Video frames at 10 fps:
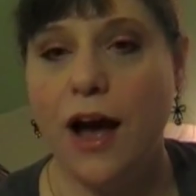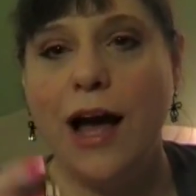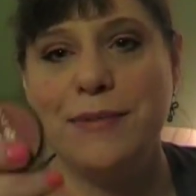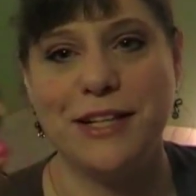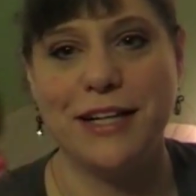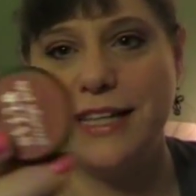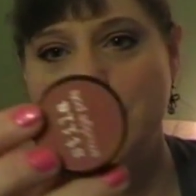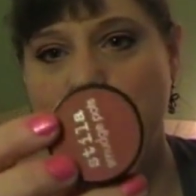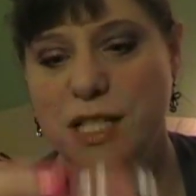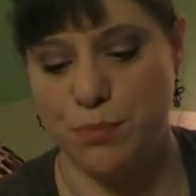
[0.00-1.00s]
I'm sorry, this
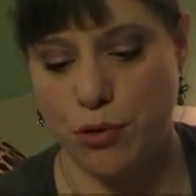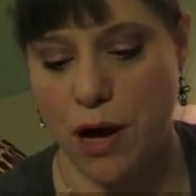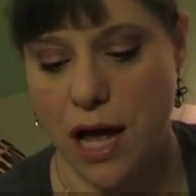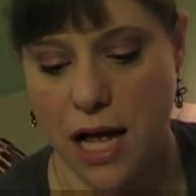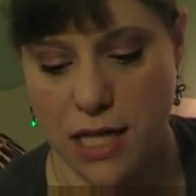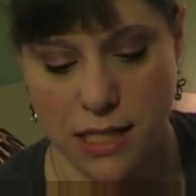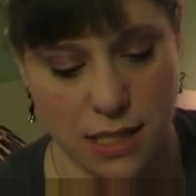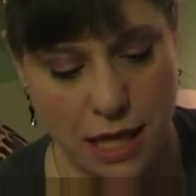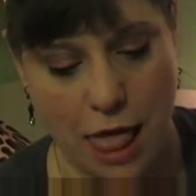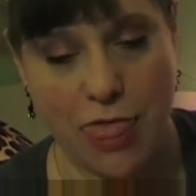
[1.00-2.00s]
one is
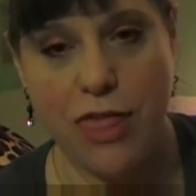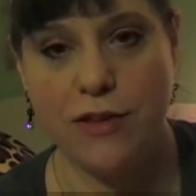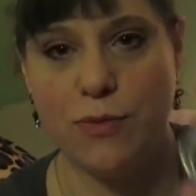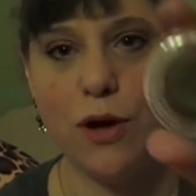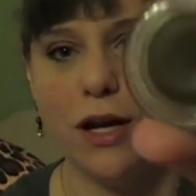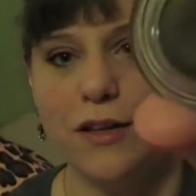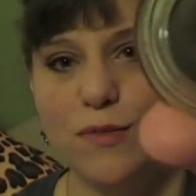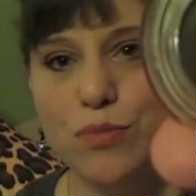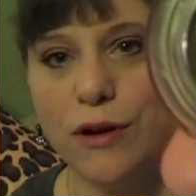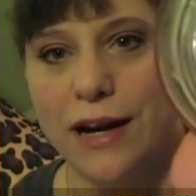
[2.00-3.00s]
bronze. This one is
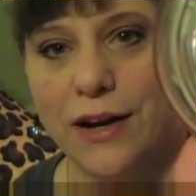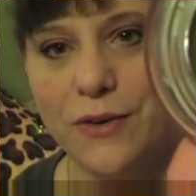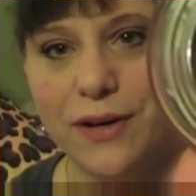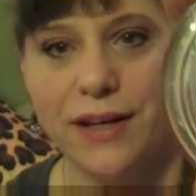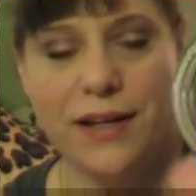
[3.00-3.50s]
brown.